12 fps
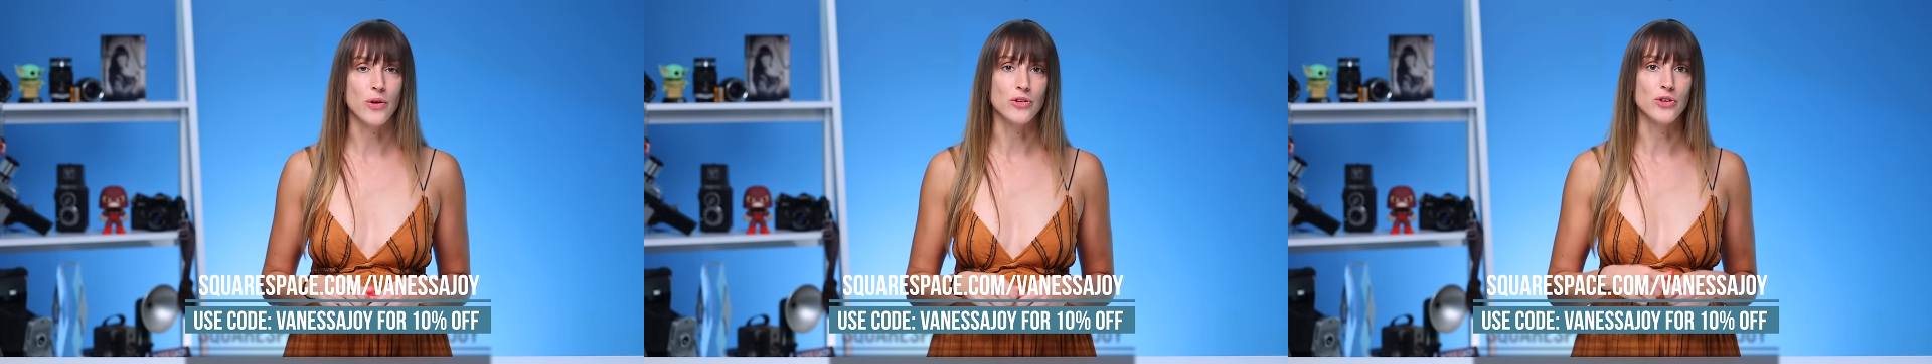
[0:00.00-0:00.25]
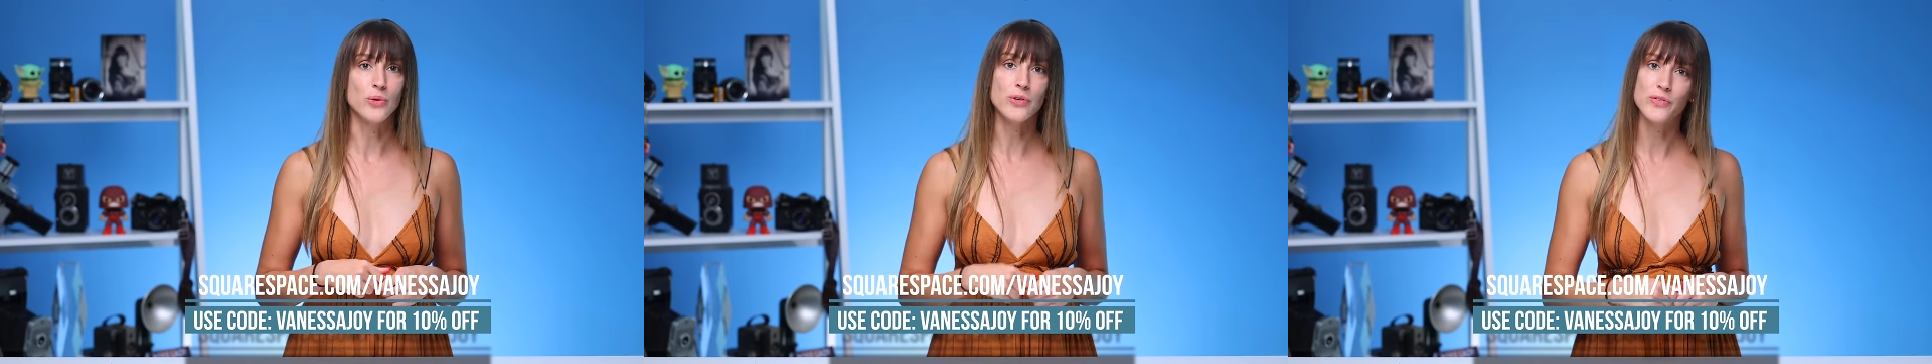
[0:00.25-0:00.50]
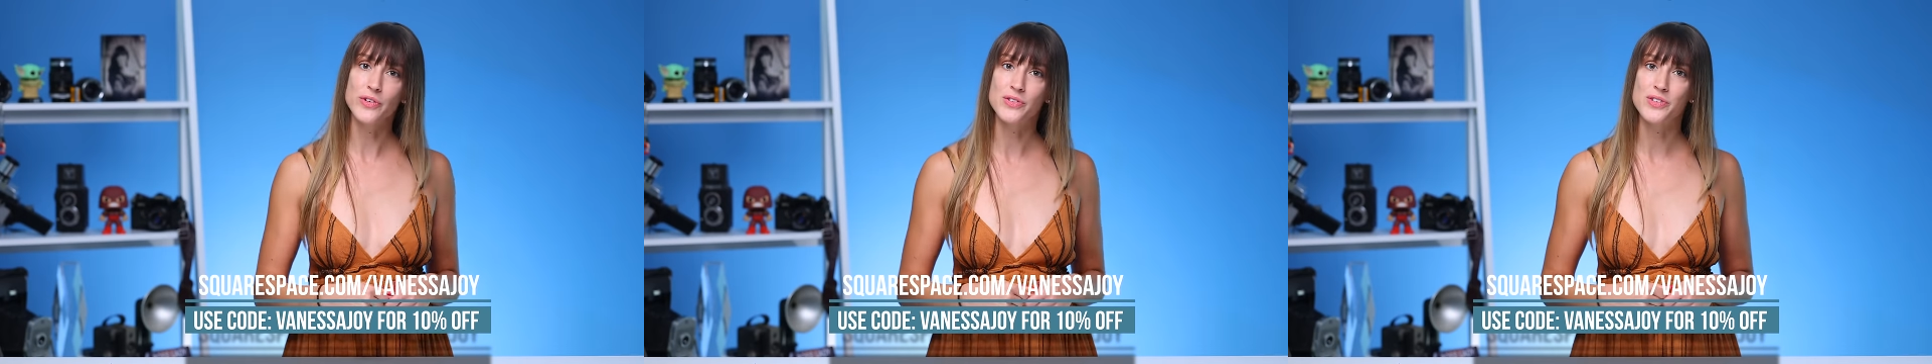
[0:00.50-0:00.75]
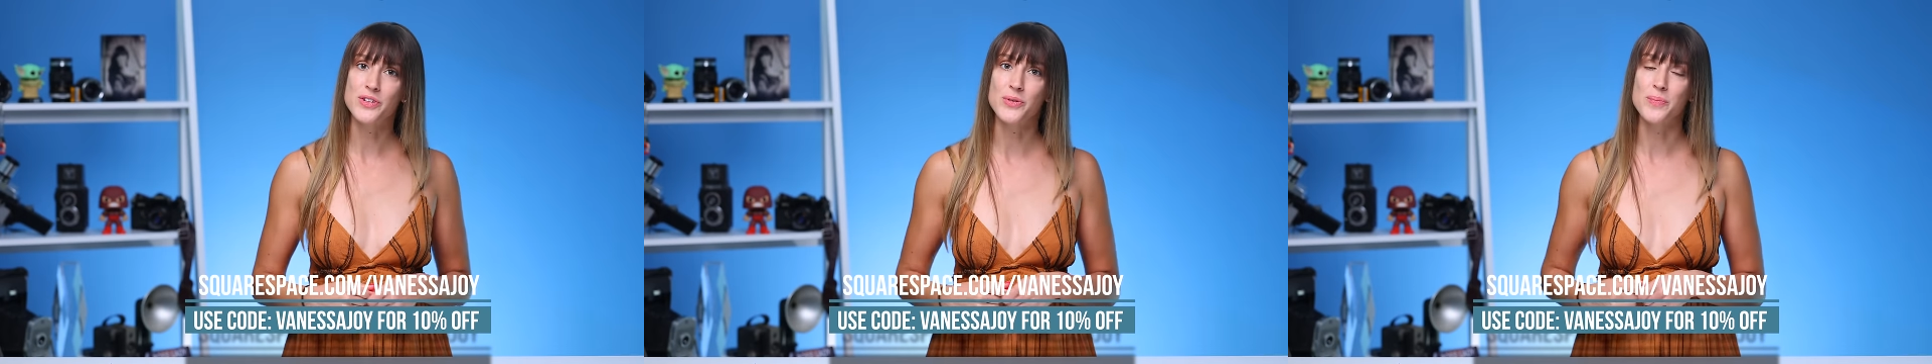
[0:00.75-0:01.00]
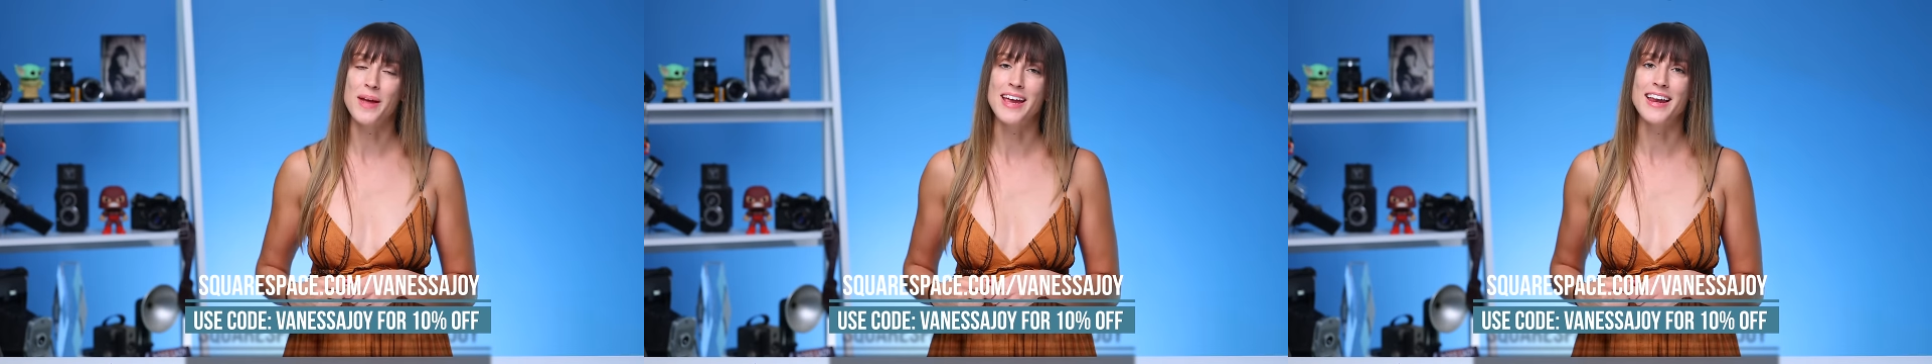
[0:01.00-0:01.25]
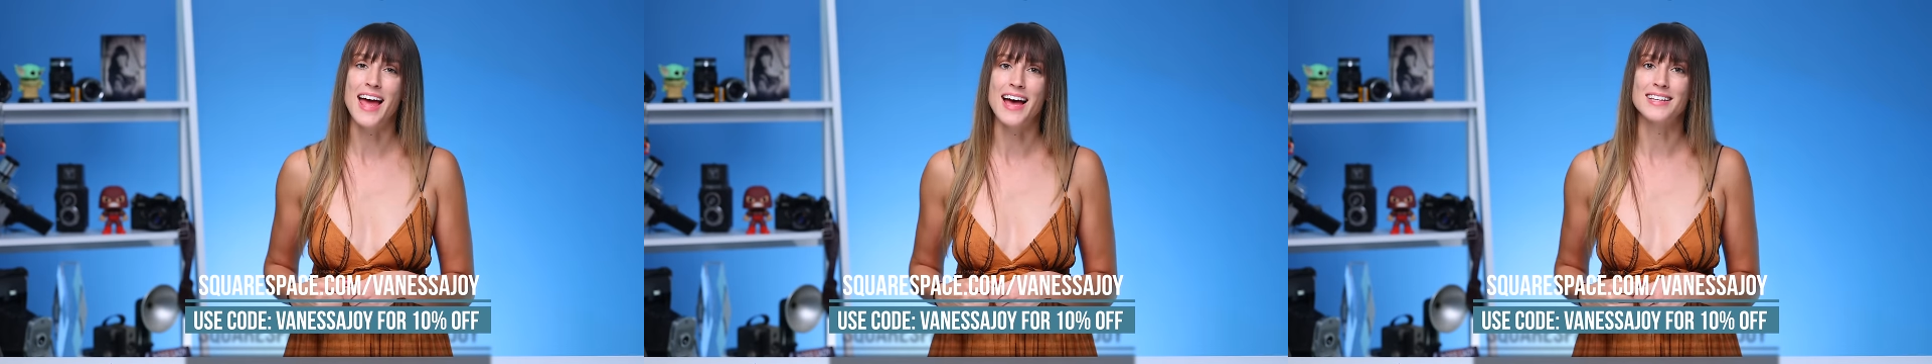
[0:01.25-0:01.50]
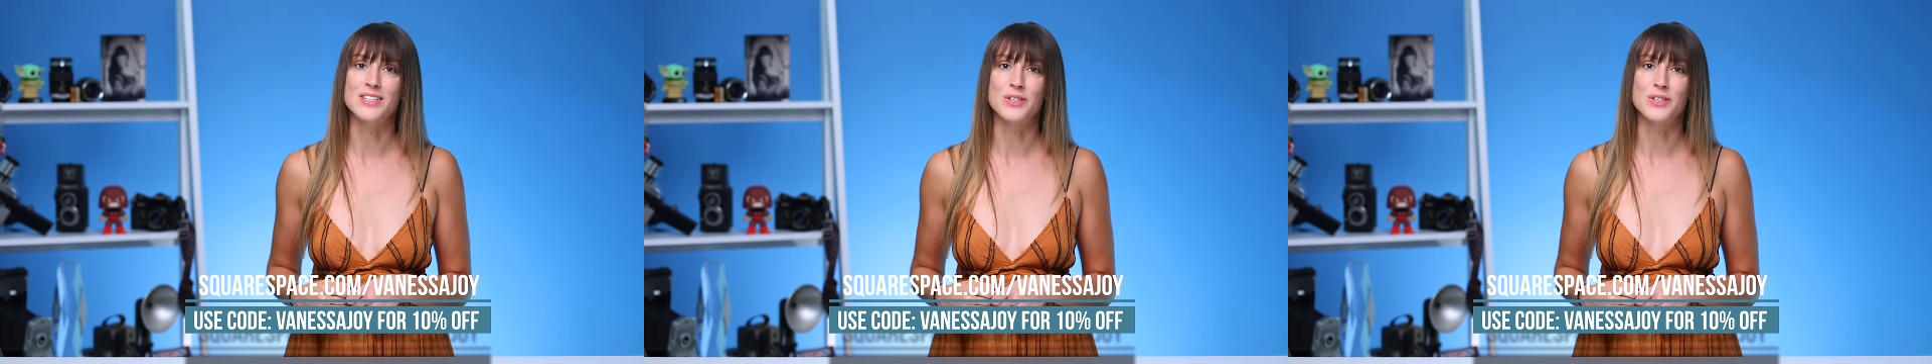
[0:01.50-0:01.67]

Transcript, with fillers: on your first domain at